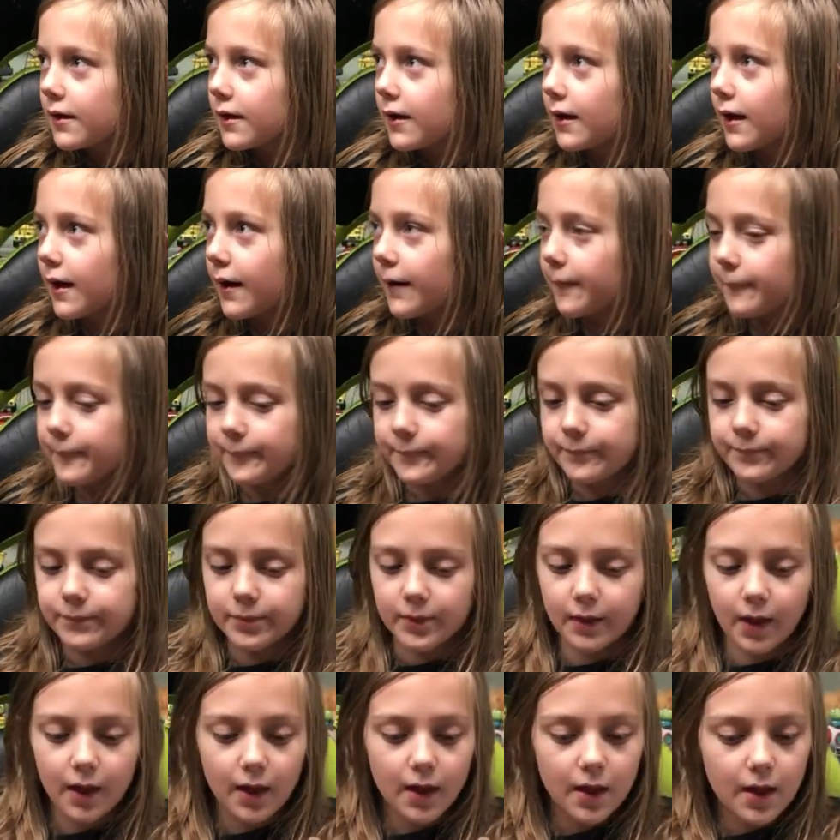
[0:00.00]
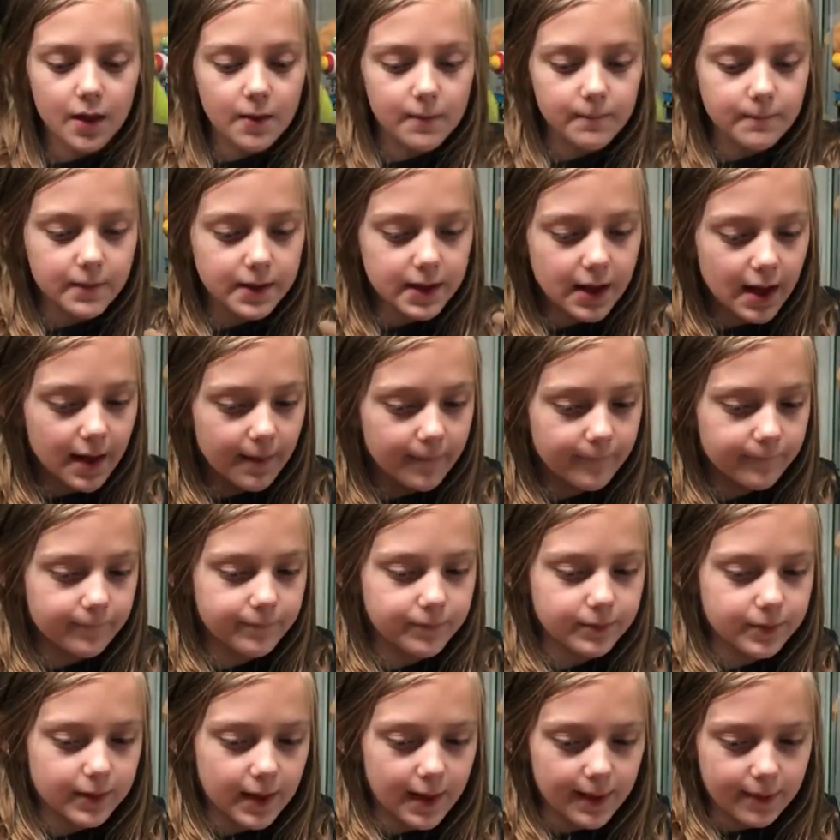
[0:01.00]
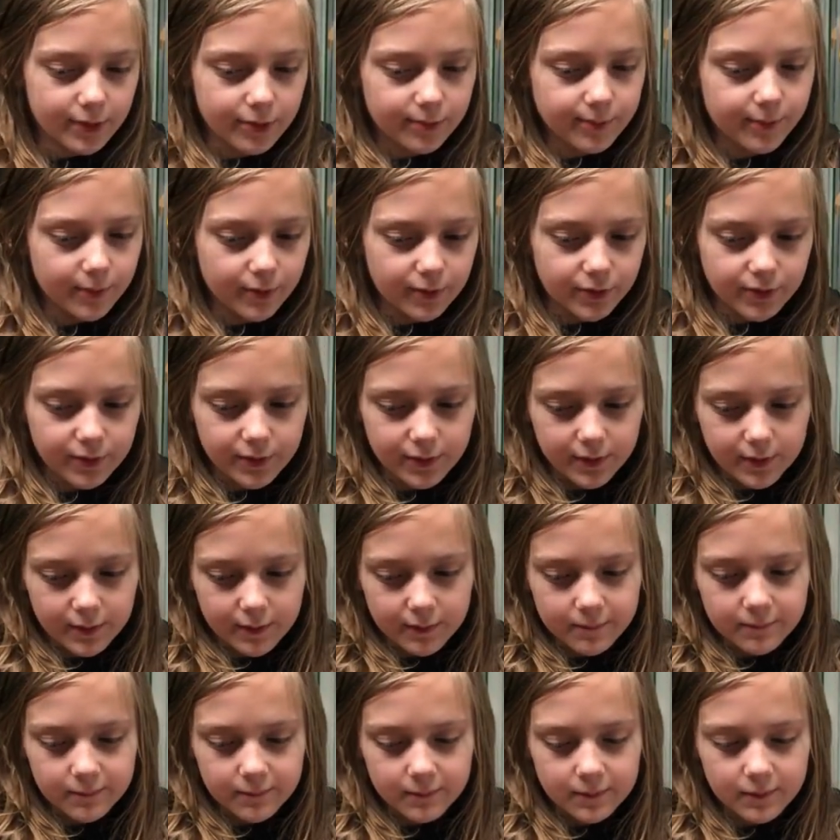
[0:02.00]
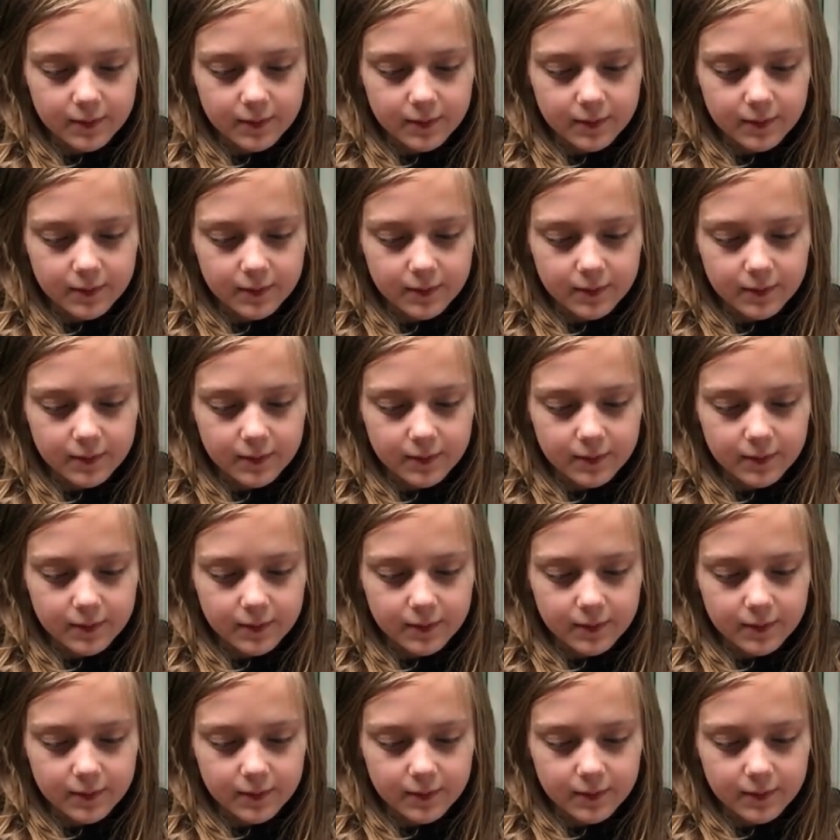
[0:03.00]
Um, but yeah, that's both of them.